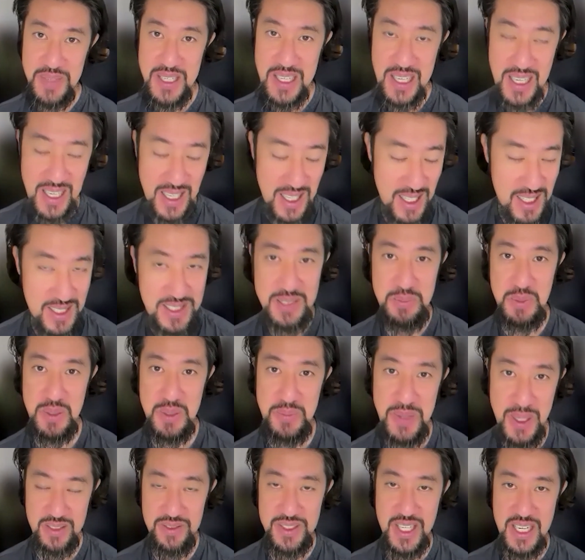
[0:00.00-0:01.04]
And I asked him
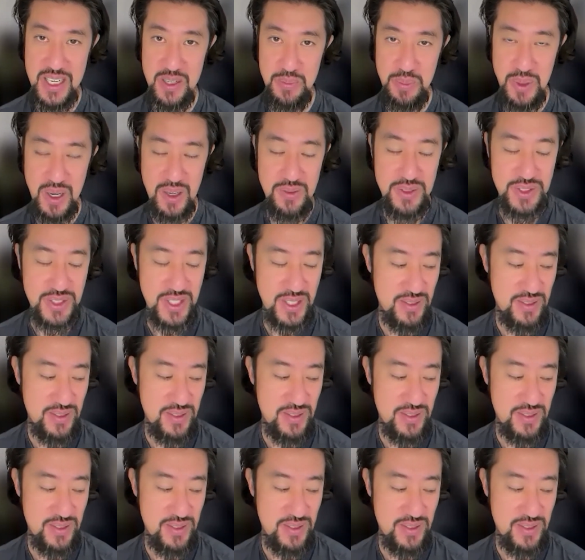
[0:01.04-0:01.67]
about data privacy,